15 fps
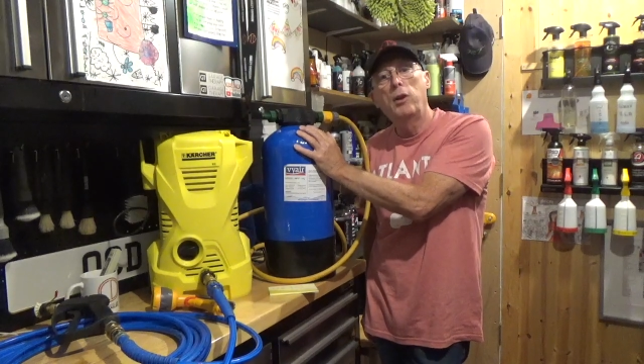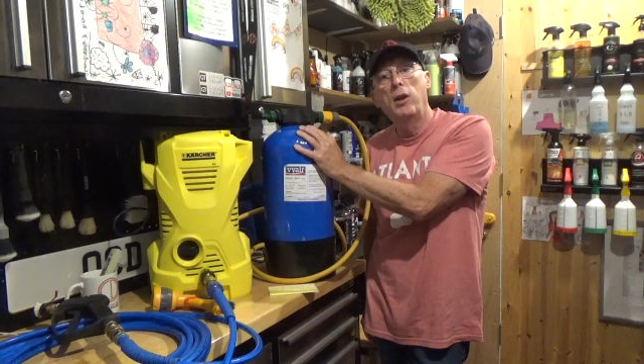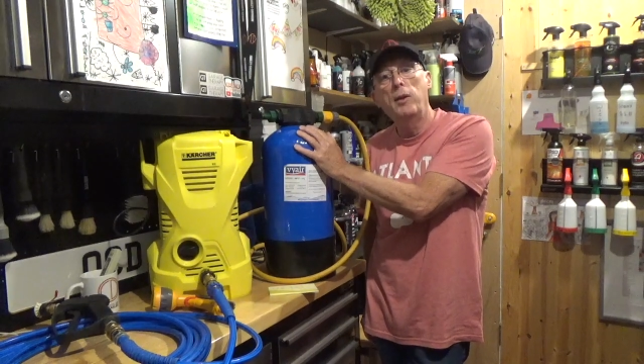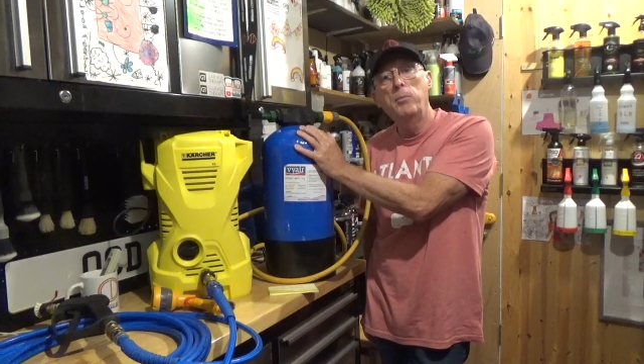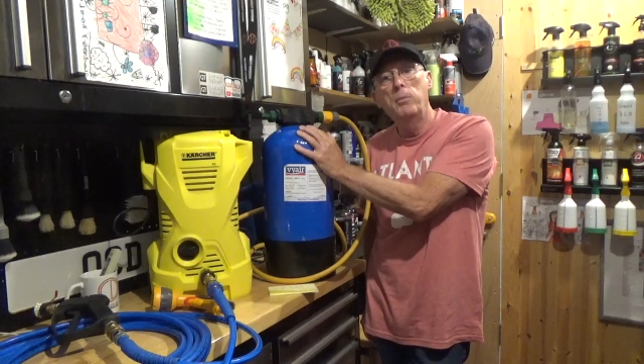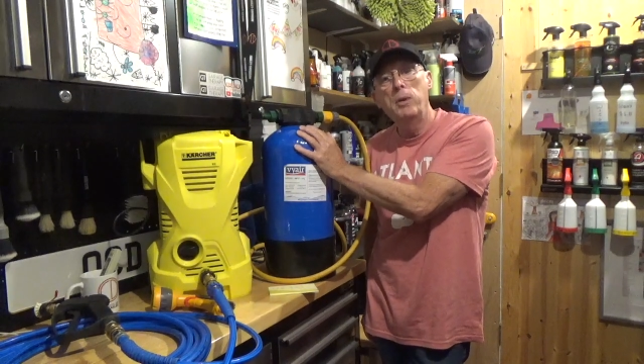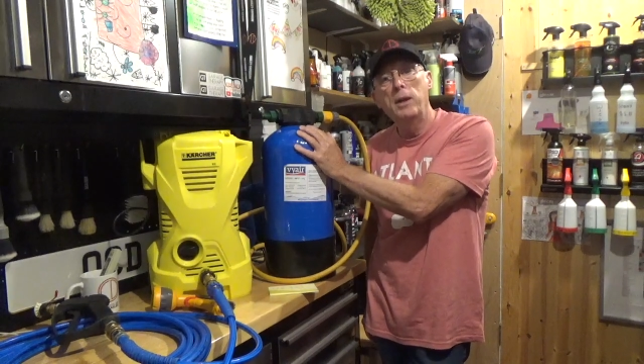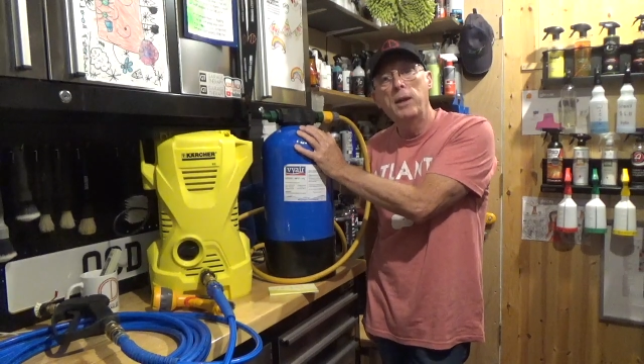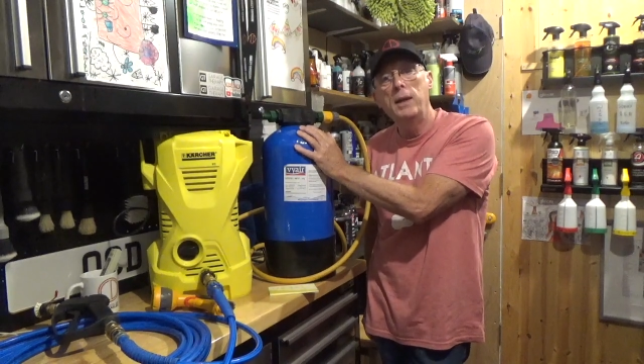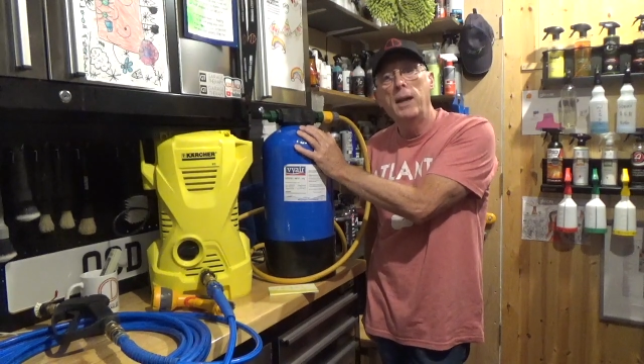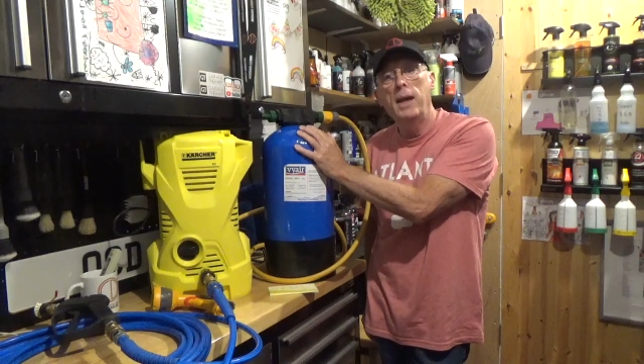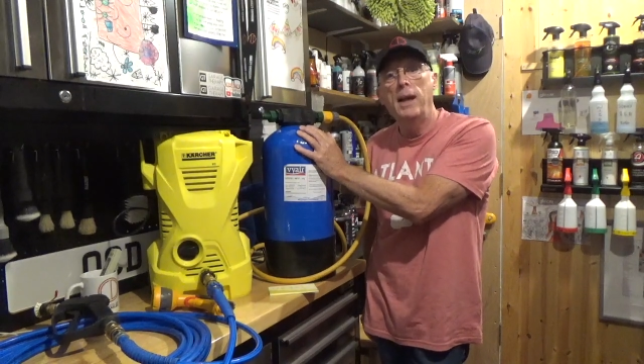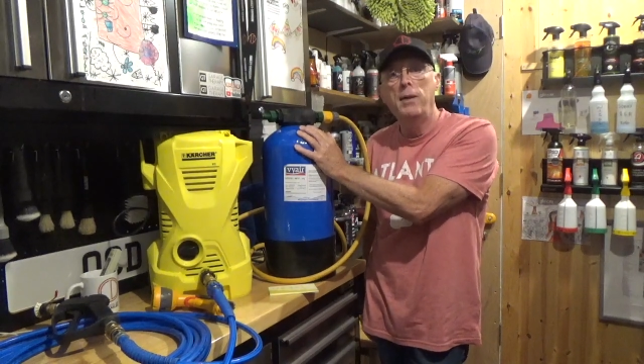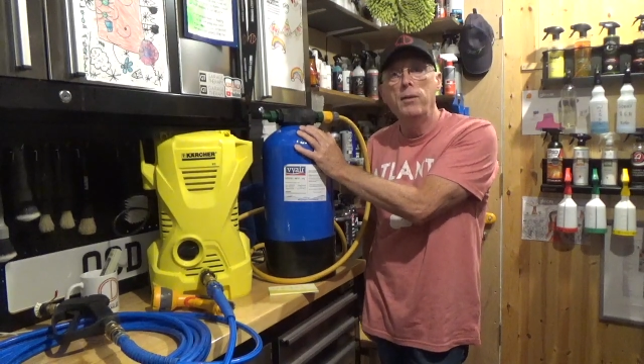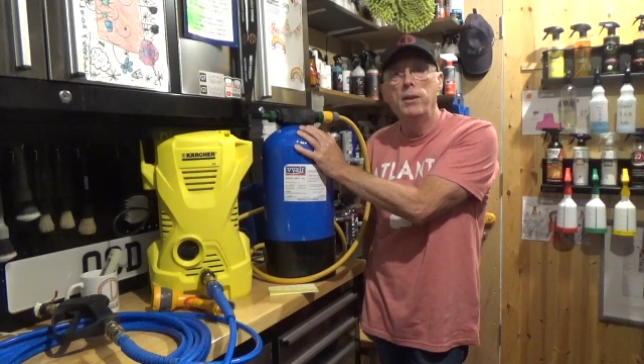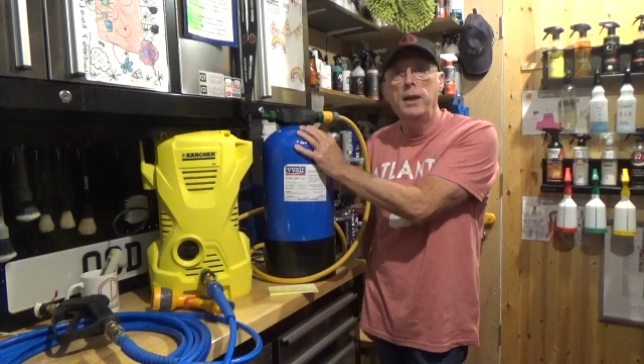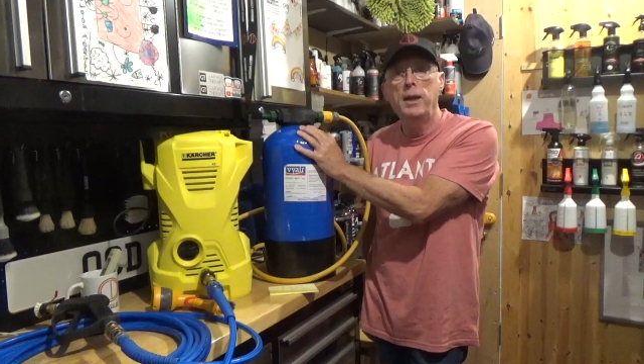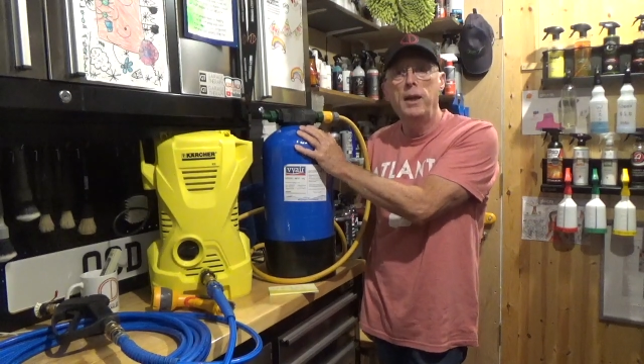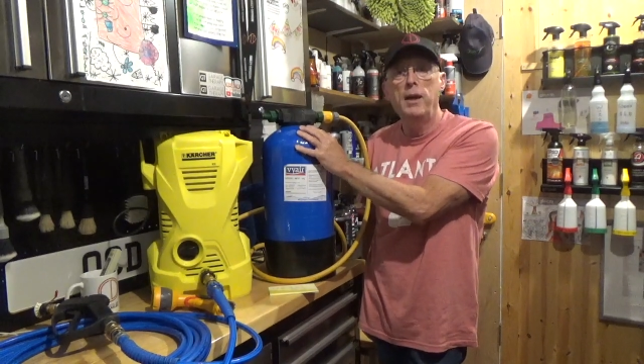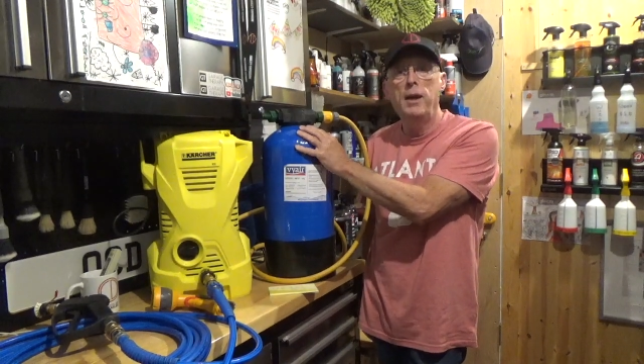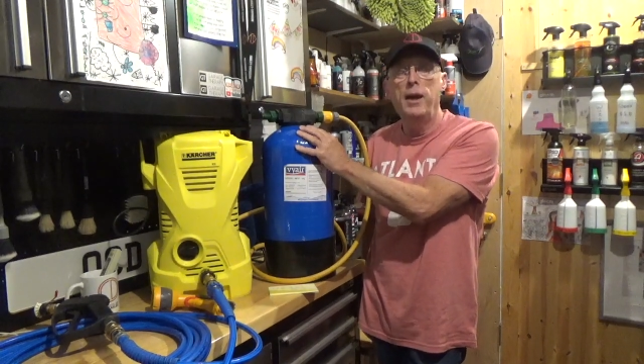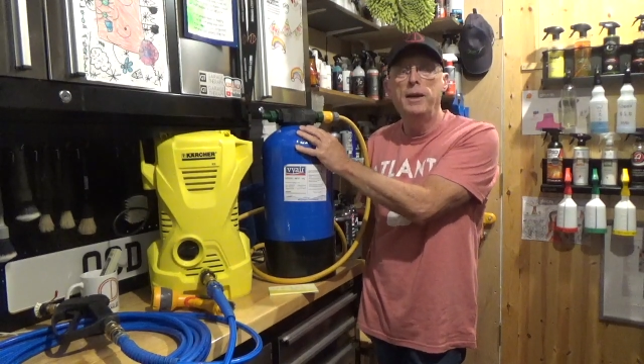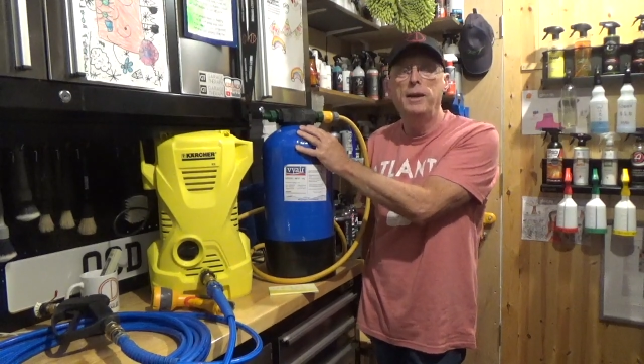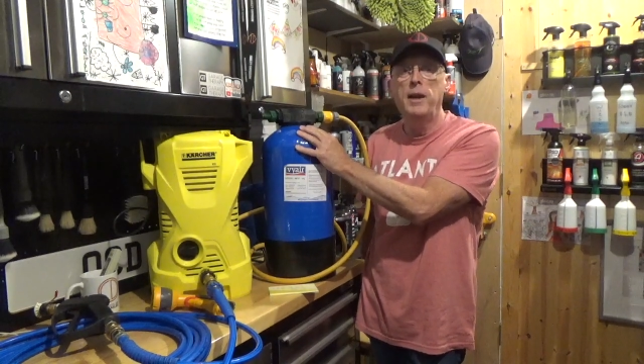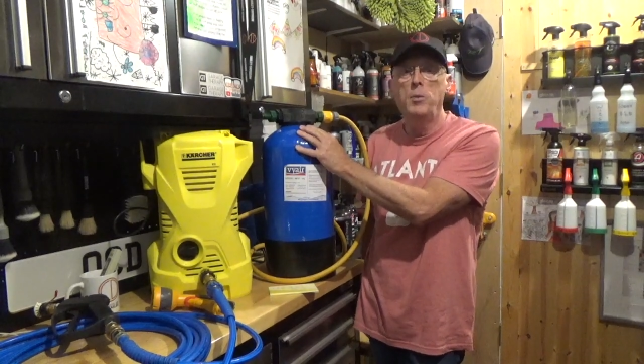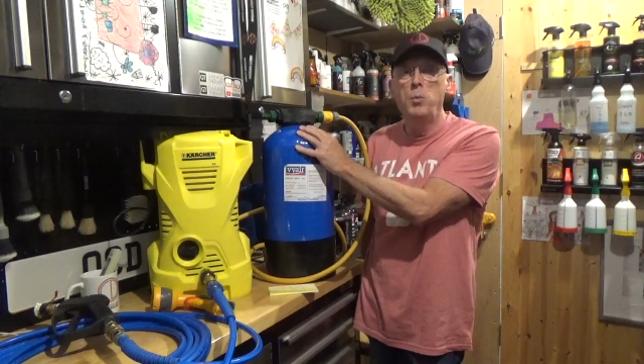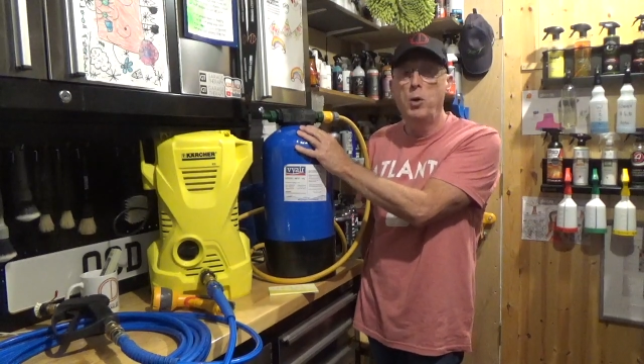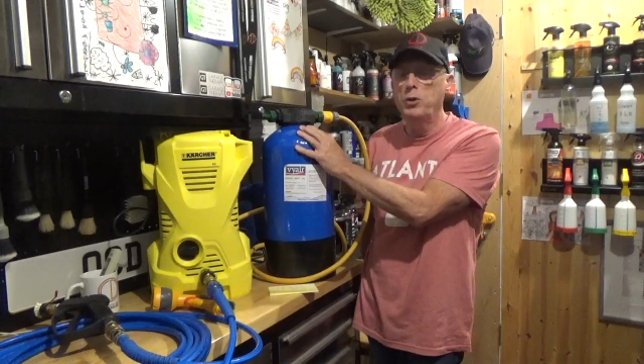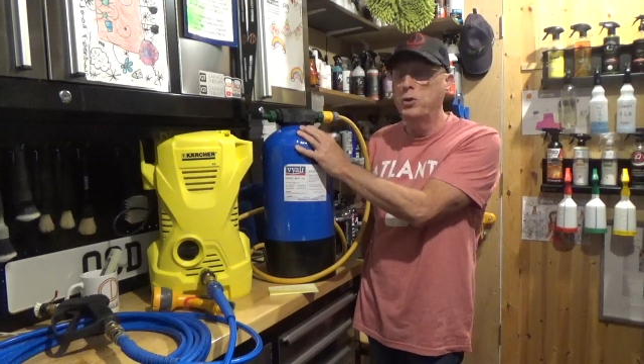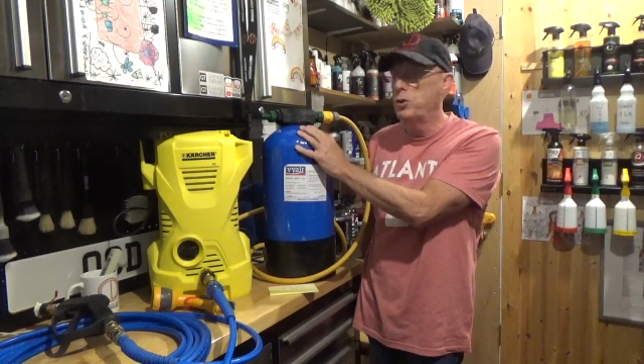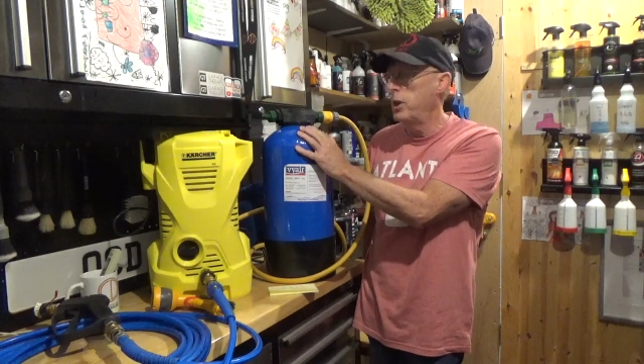like me out there and they watched